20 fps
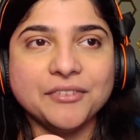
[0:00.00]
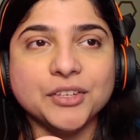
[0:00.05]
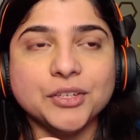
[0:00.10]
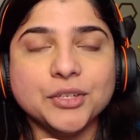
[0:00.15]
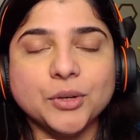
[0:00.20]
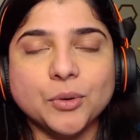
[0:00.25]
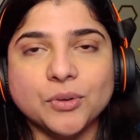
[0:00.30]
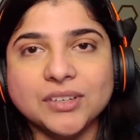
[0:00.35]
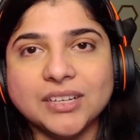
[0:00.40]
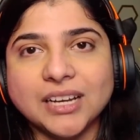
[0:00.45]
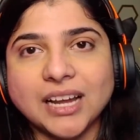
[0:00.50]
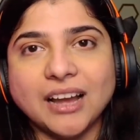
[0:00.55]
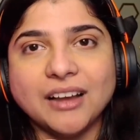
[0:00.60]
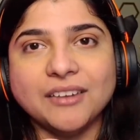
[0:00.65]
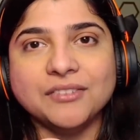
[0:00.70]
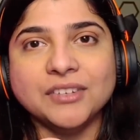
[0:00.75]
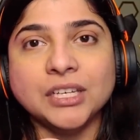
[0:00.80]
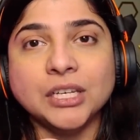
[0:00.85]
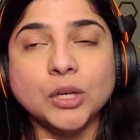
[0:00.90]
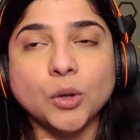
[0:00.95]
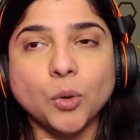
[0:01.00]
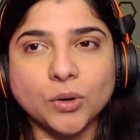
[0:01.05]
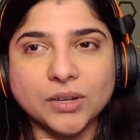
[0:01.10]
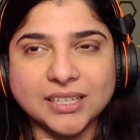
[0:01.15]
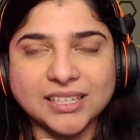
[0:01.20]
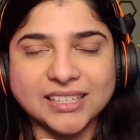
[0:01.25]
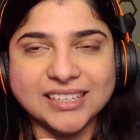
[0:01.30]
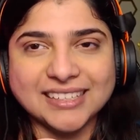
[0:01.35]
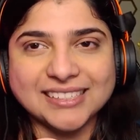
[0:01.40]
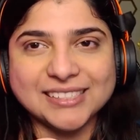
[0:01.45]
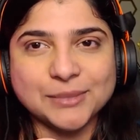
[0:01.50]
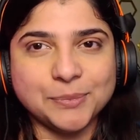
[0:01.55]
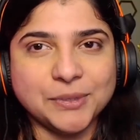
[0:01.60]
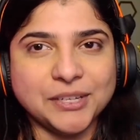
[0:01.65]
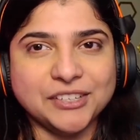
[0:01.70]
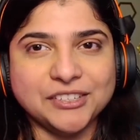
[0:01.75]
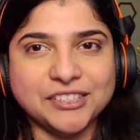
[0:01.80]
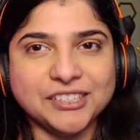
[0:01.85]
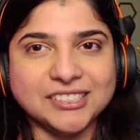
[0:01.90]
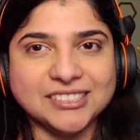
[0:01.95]
if you don't have local
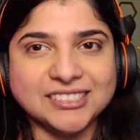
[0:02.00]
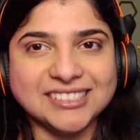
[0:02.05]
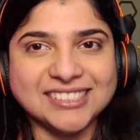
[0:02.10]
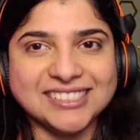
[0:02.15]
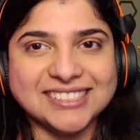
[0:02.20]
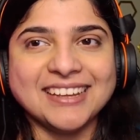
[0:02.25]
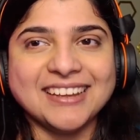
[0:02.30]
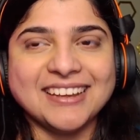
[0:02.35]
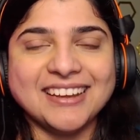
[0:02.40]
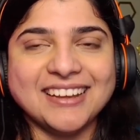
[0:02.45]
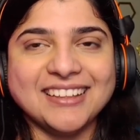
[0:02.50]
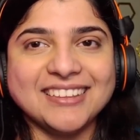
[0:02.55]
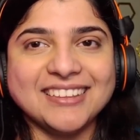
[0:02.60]
experience. And the